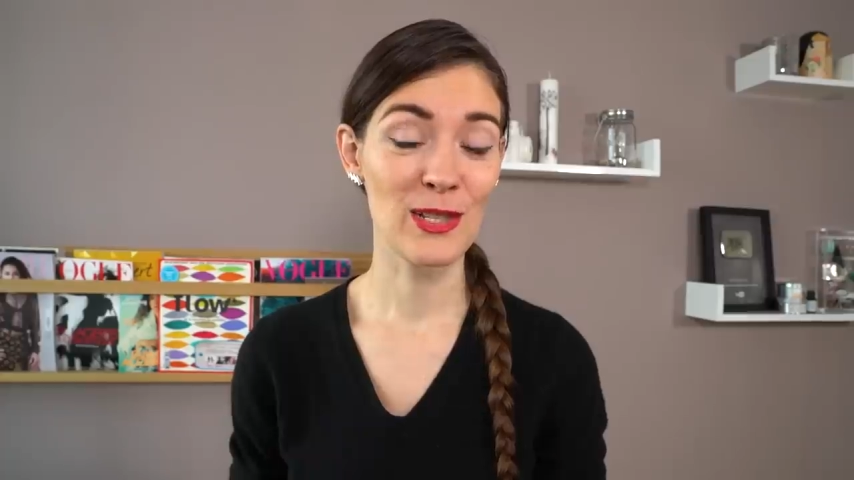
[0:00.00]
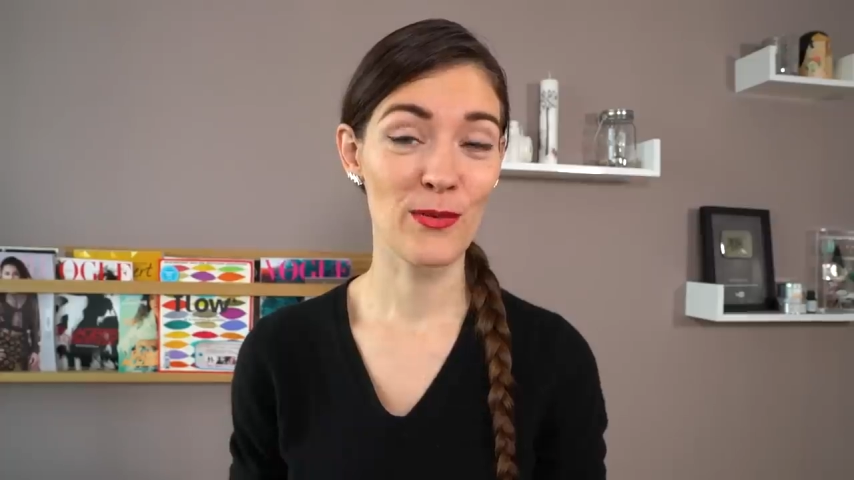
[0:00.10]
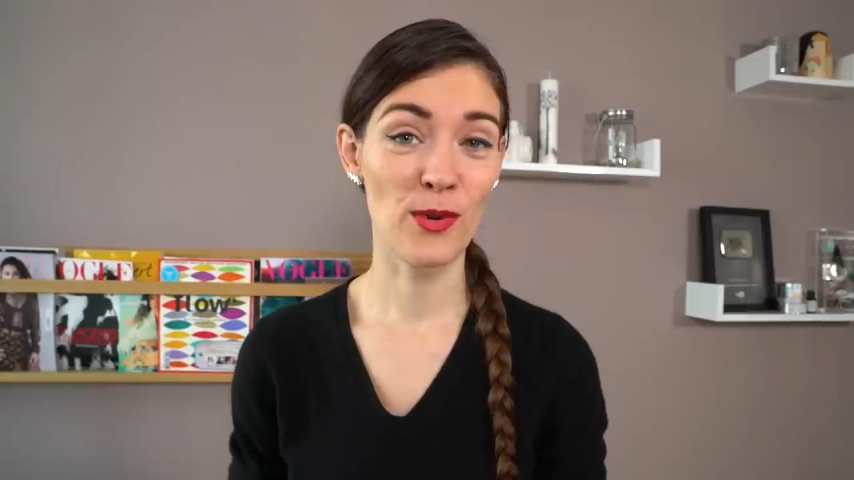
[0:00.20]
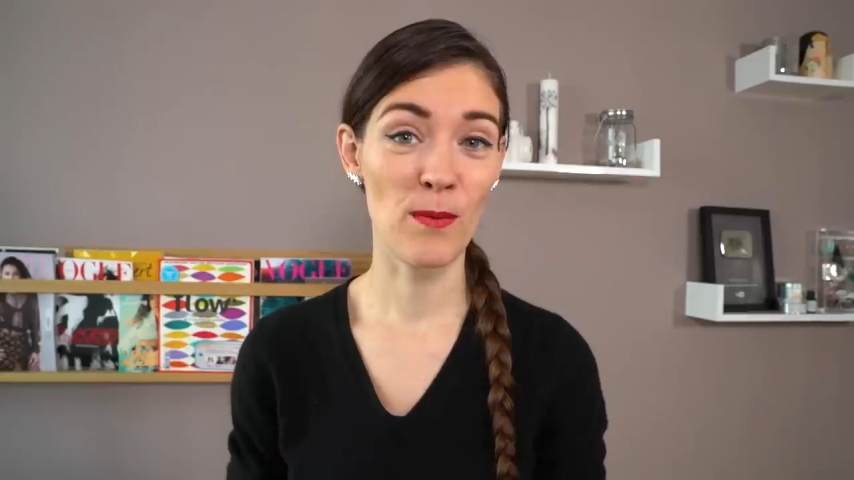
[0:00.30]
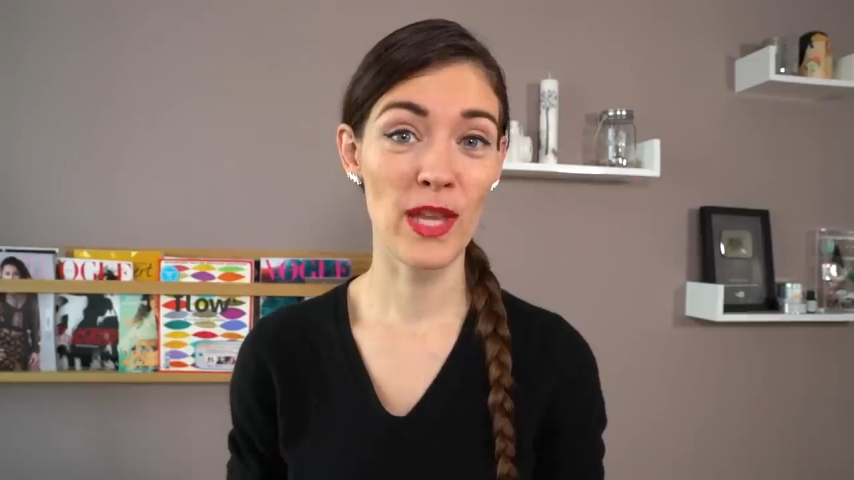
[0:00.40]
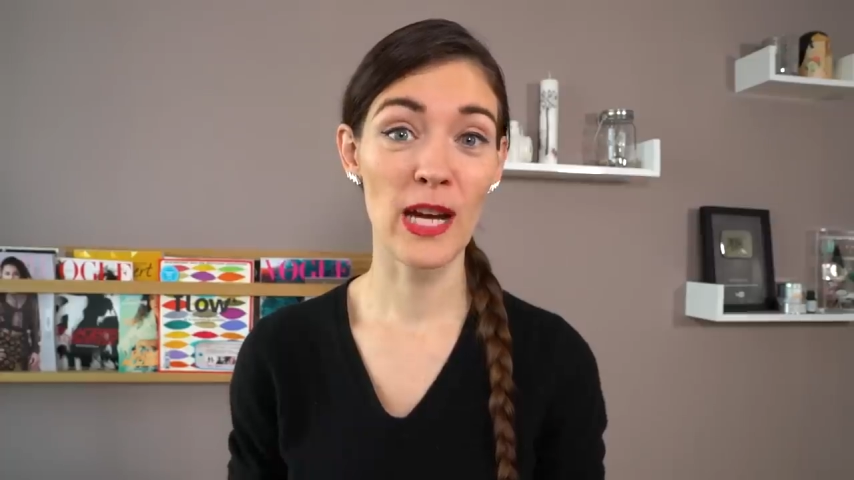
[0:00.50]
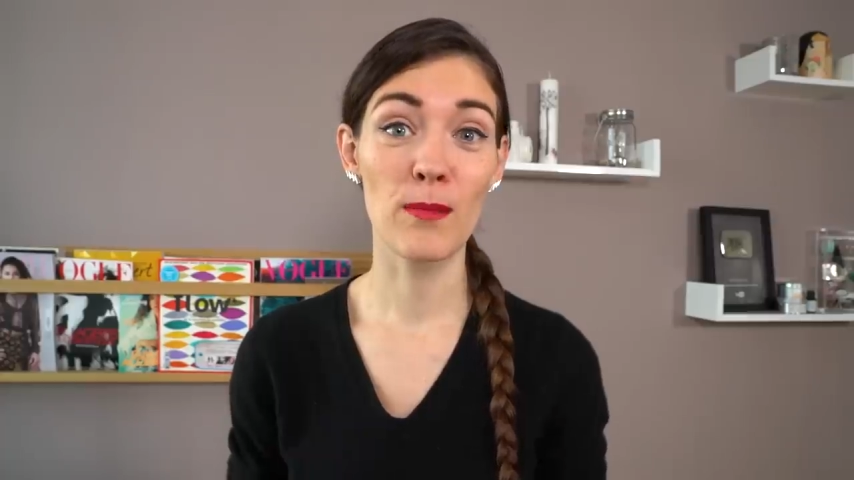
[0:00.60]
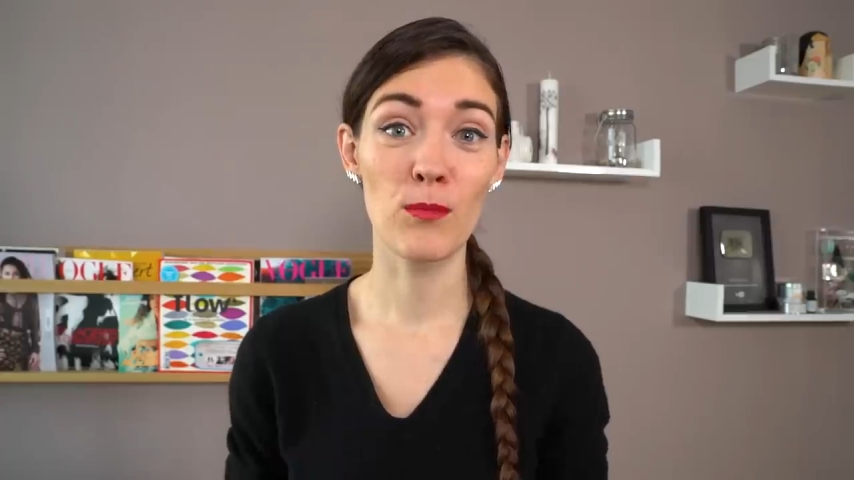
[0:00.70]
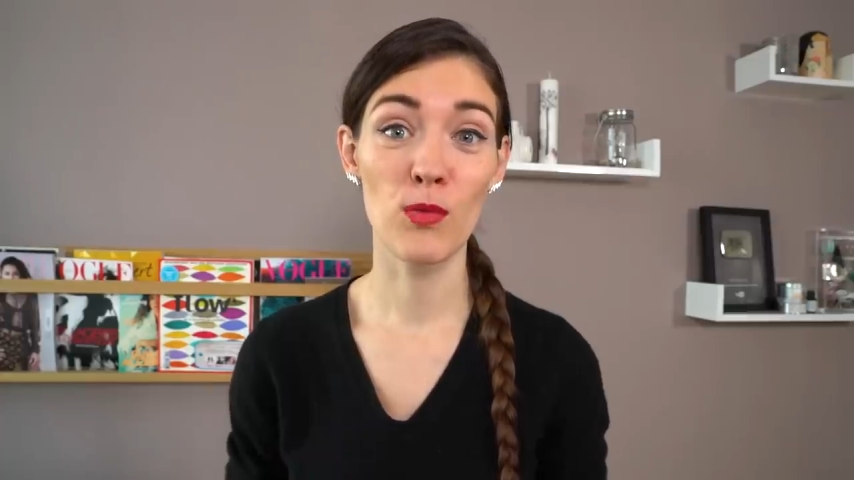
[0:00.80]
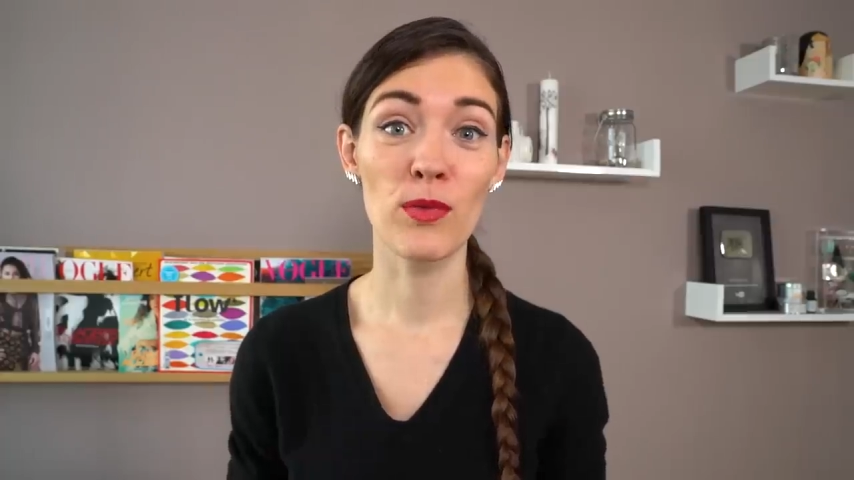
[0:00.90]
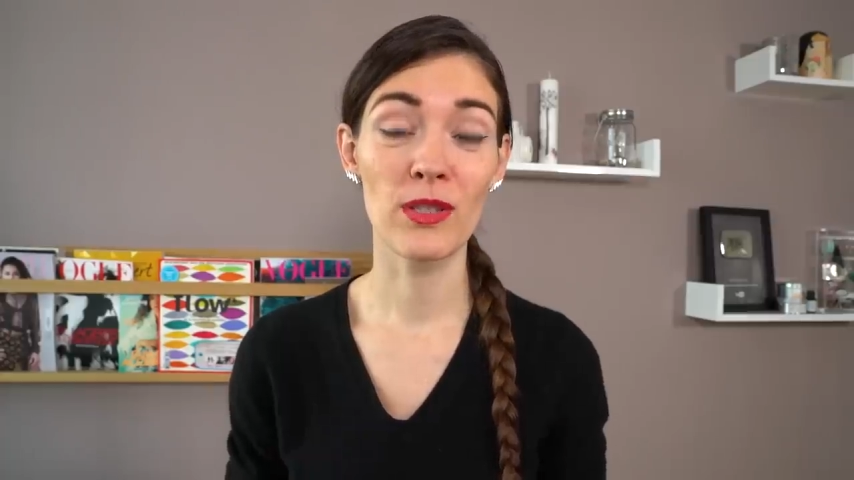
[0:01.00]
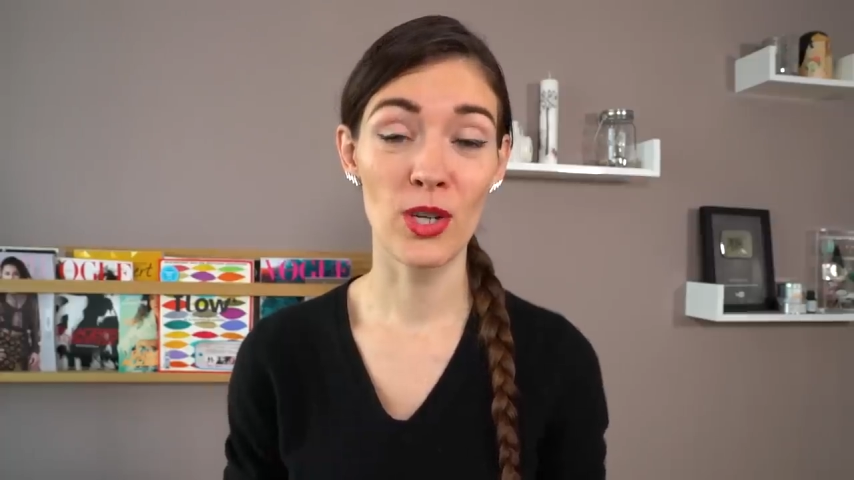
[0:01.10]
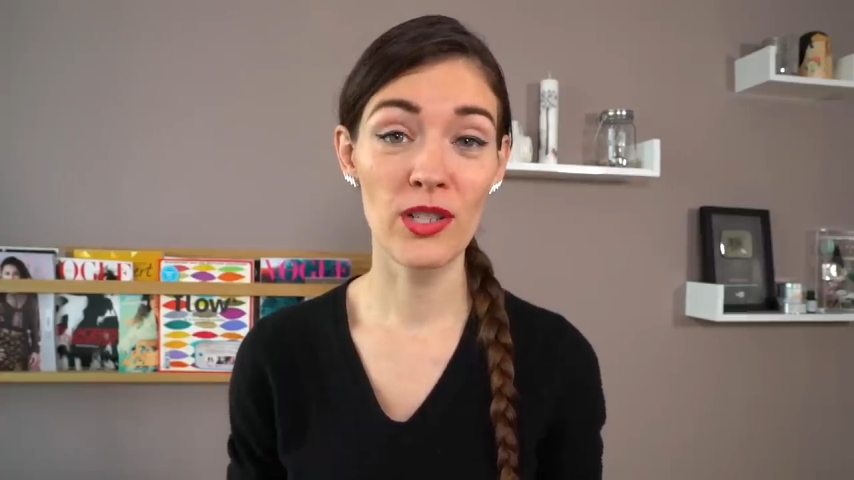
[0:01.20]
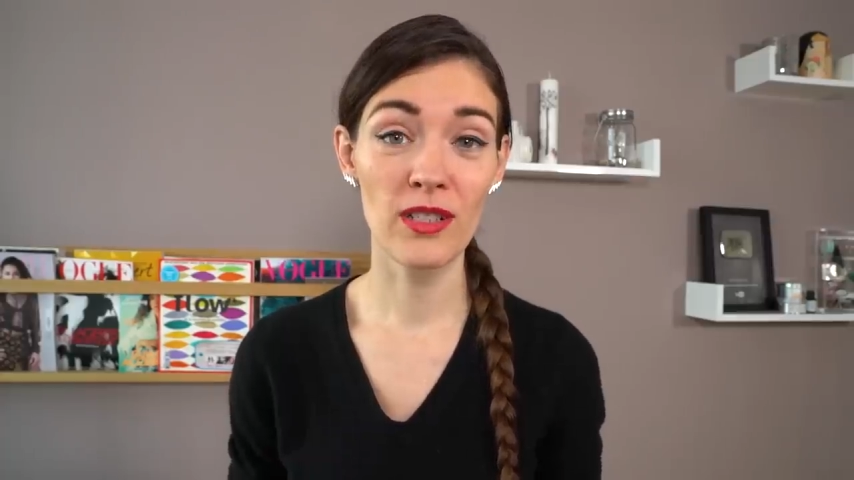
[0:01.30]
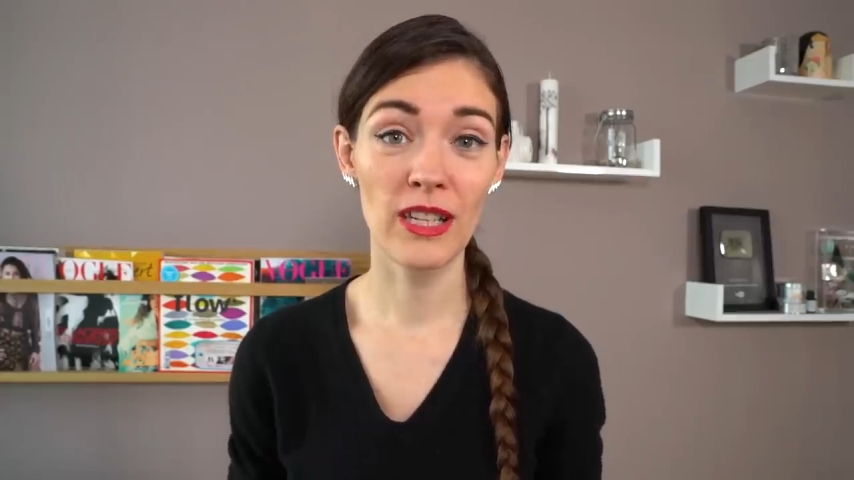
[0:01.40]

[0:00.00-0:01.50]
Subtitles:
So from that moment on,